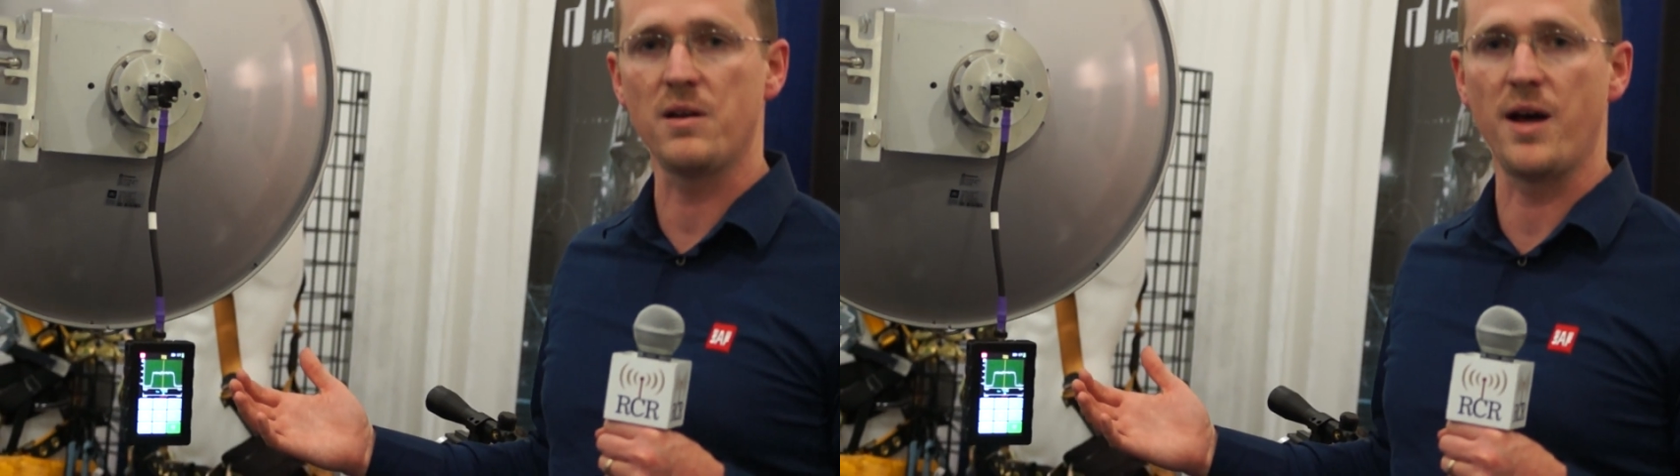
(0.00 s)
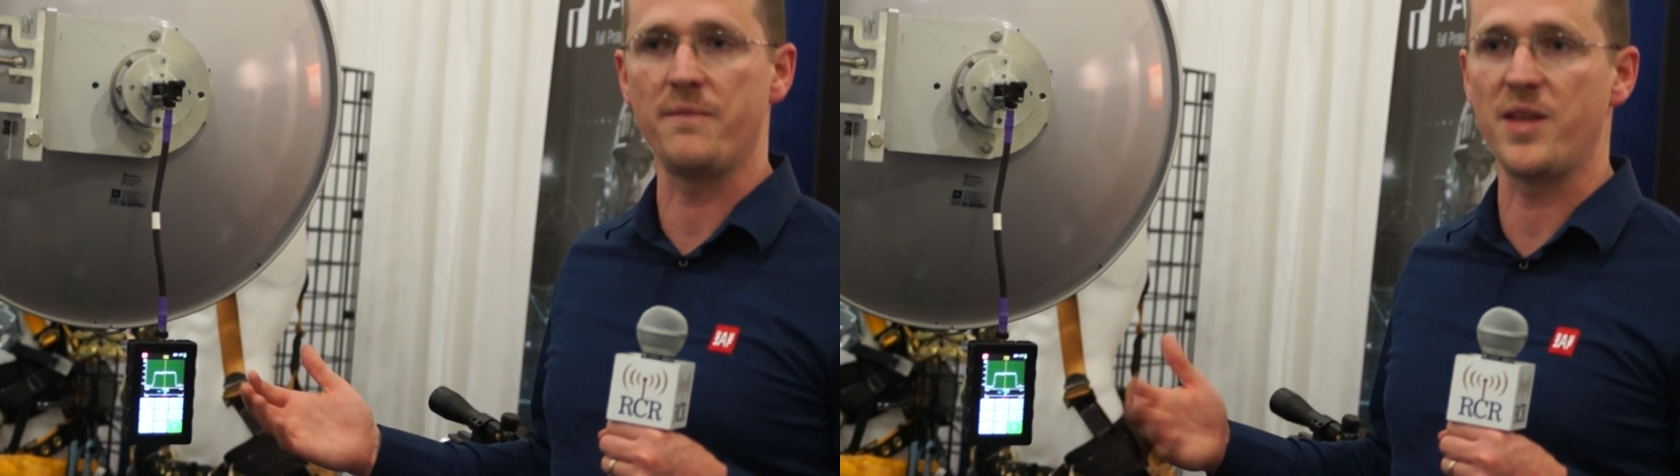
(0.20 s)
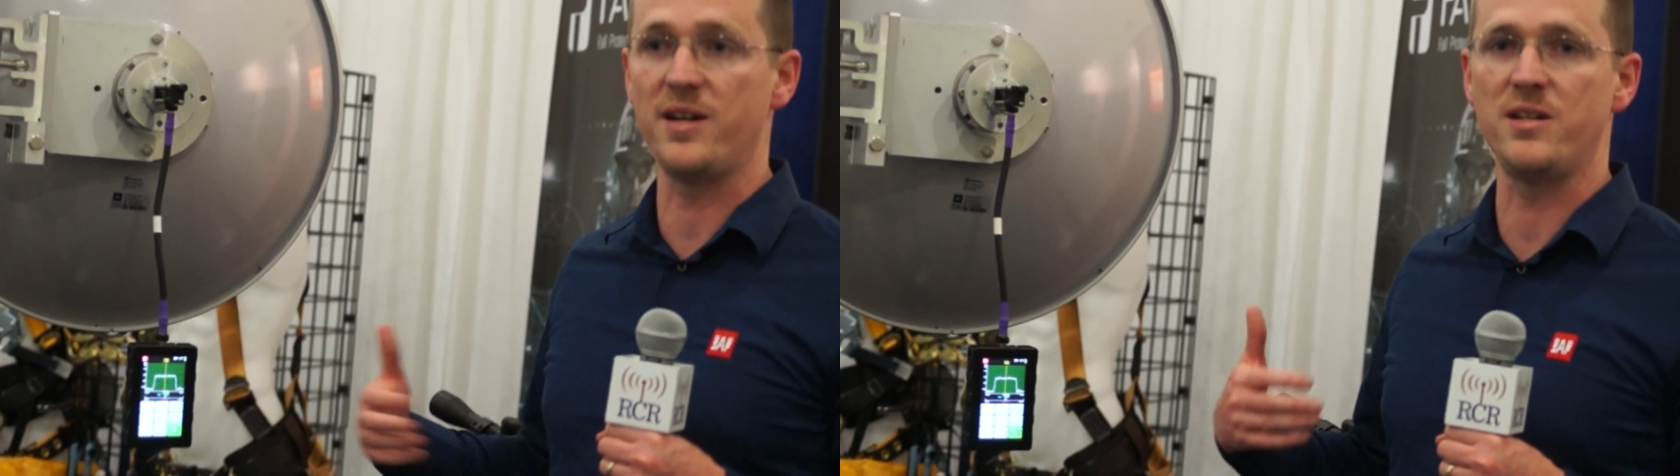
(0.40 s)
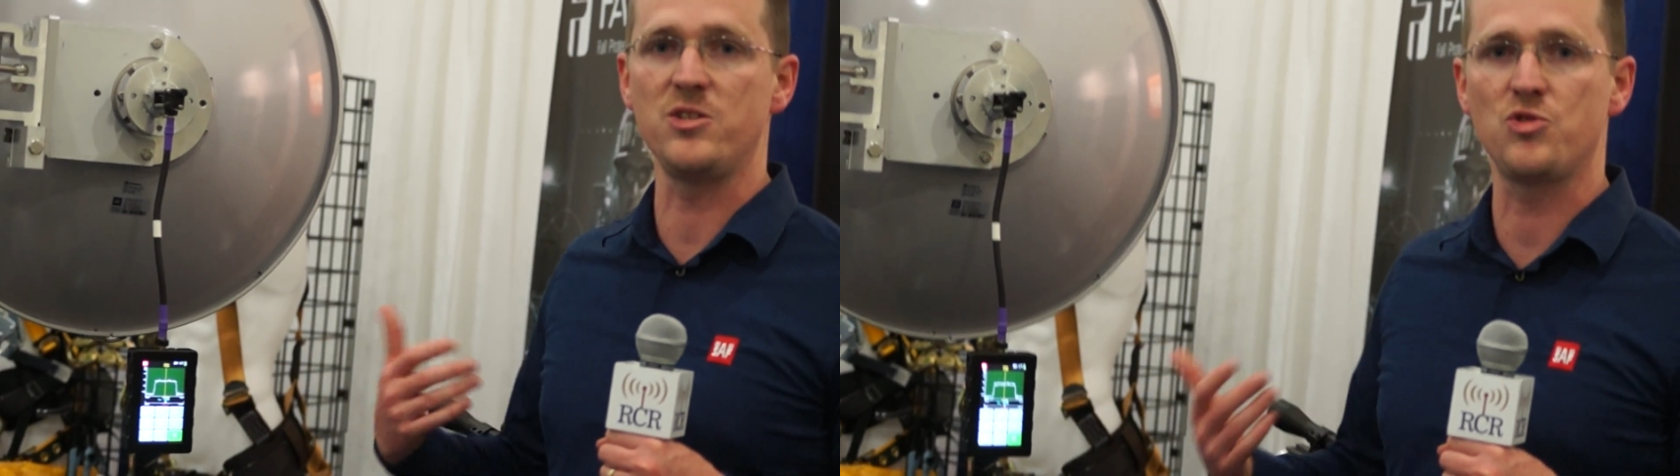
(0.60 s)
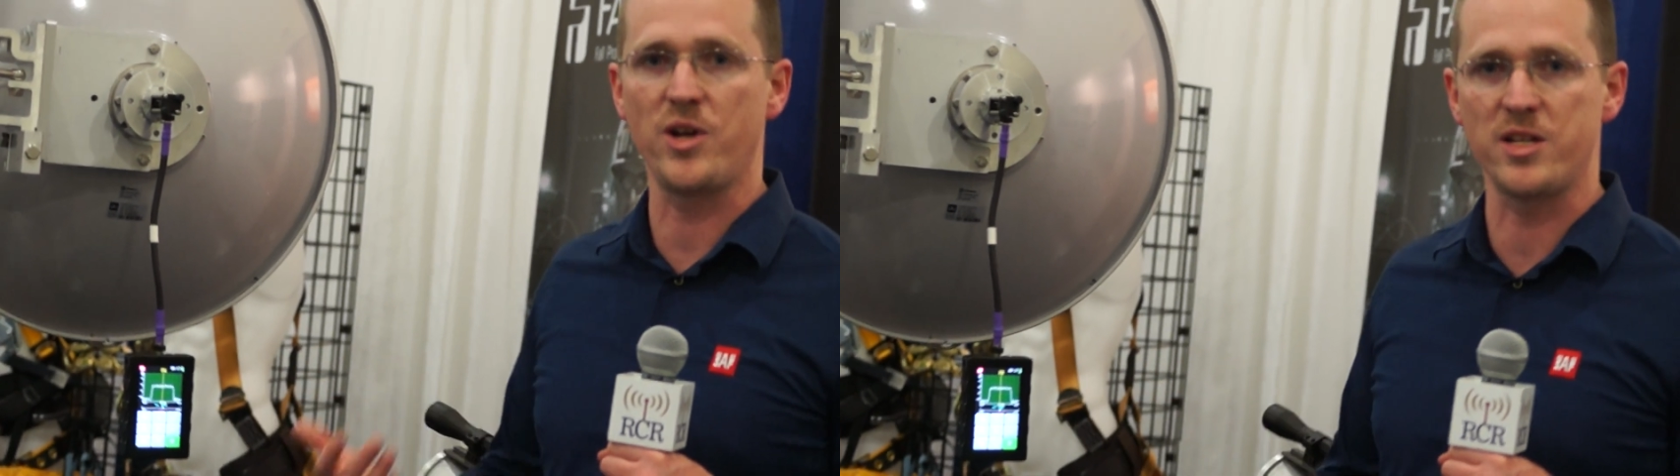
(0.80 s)
um, that it
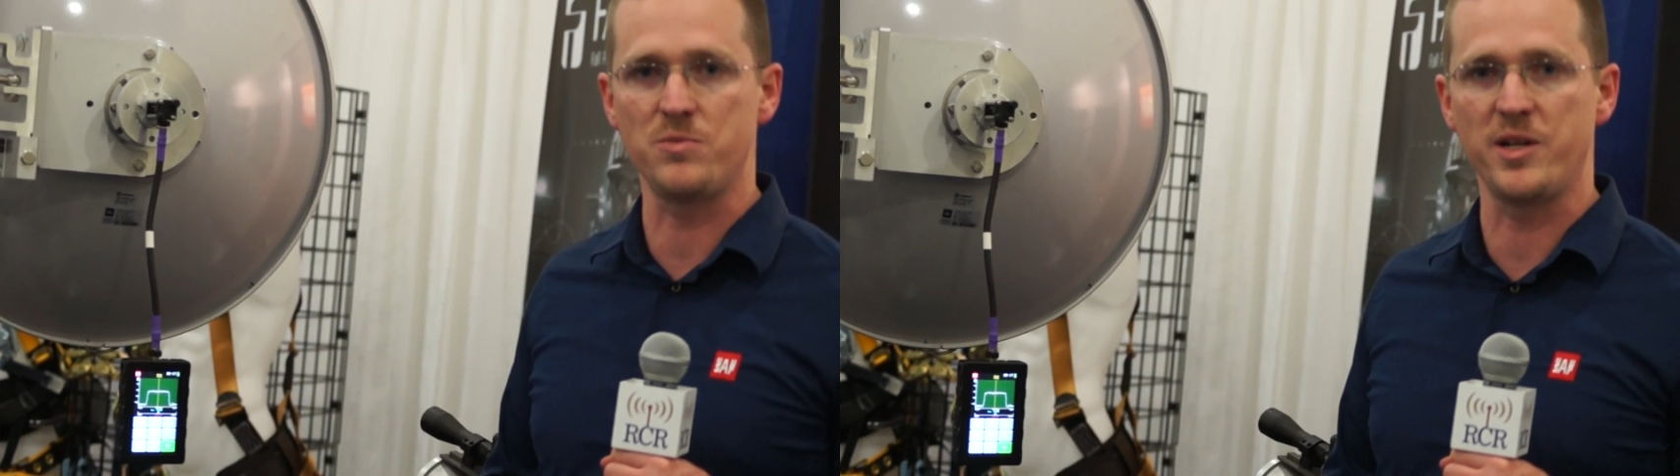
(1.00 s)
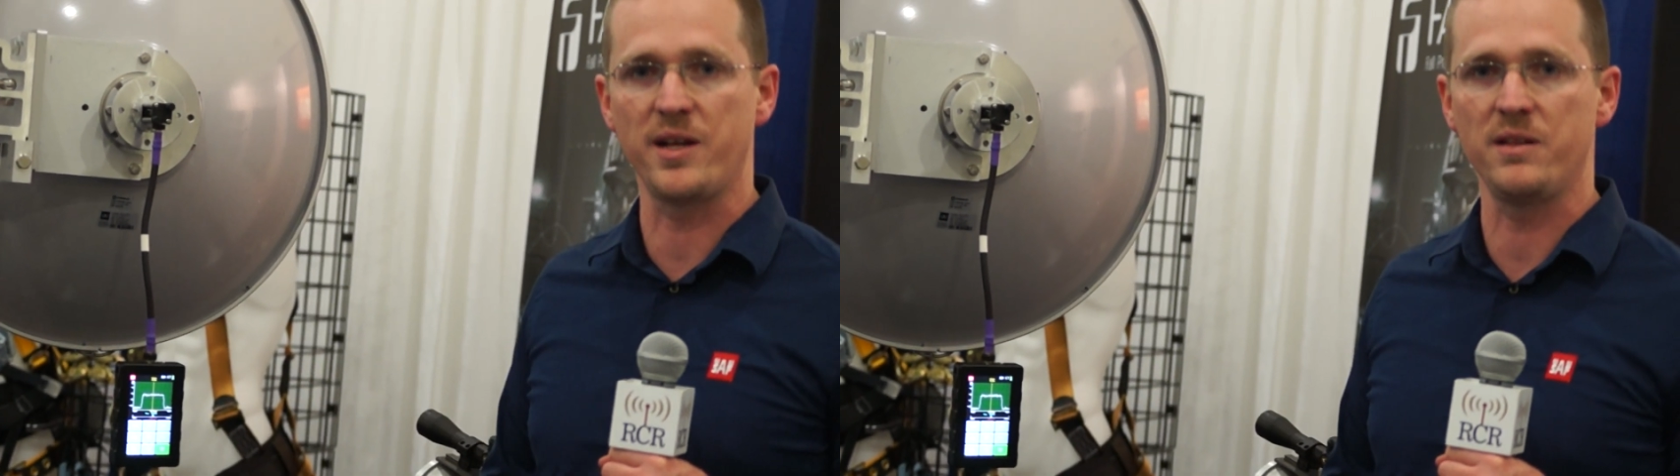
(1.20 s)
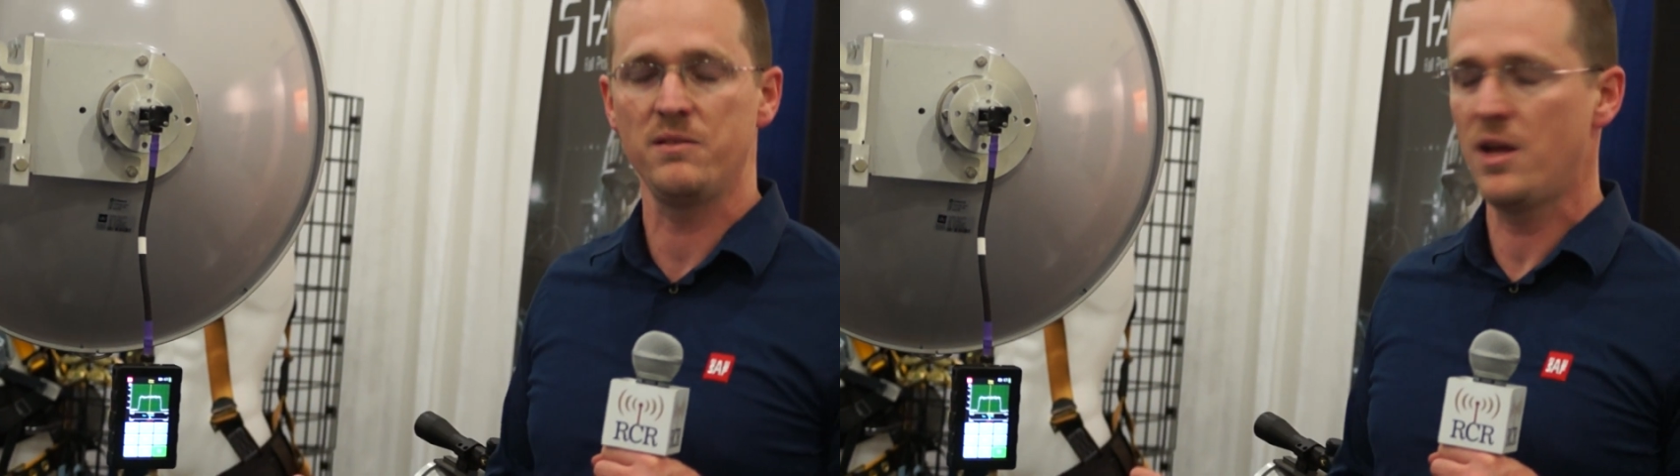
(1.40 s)
is transmitting,